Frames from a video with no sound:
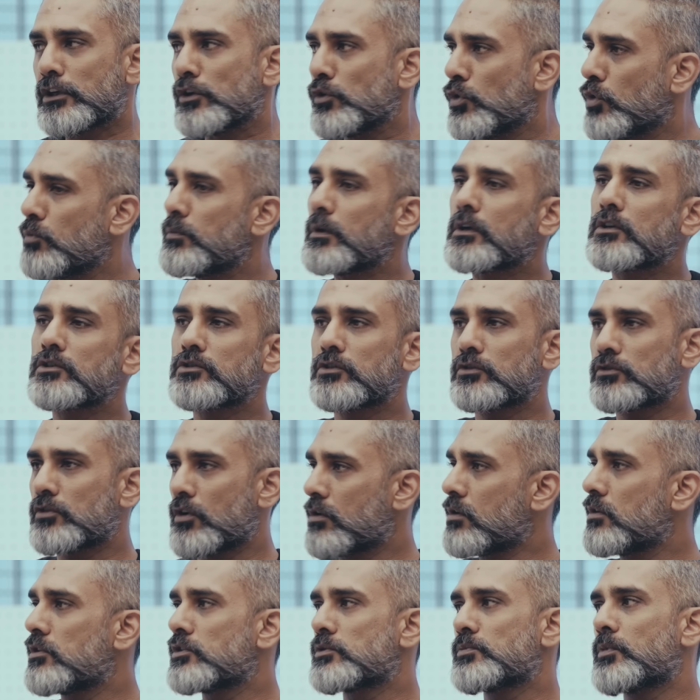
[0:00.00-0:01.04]
No, because the
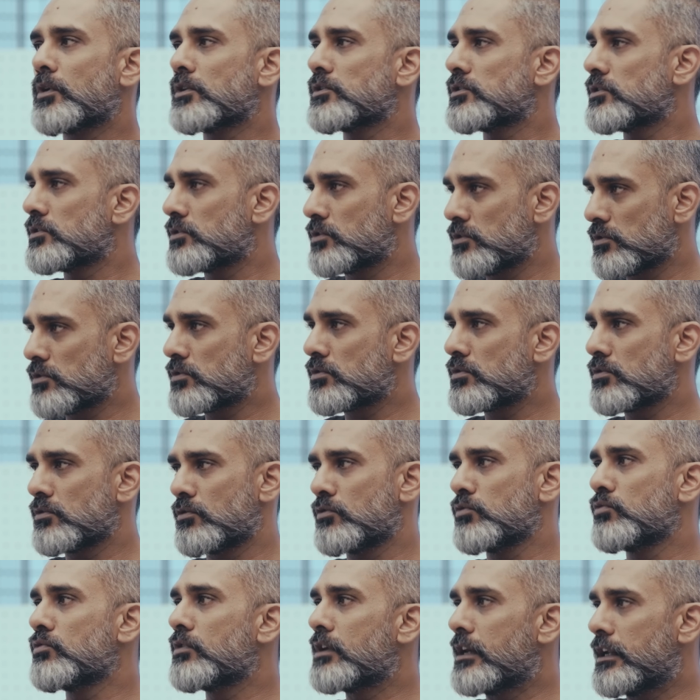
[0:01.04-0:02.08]
throttle response is just
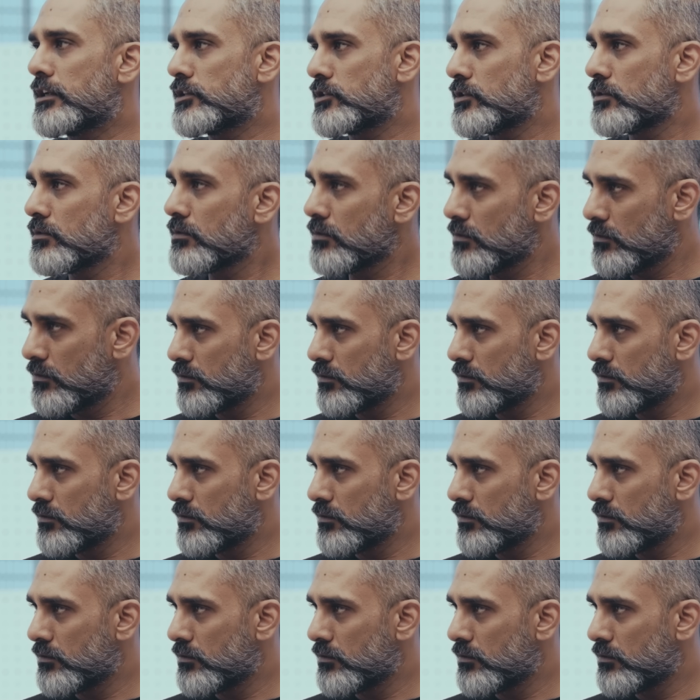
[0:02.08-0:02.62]
too glacial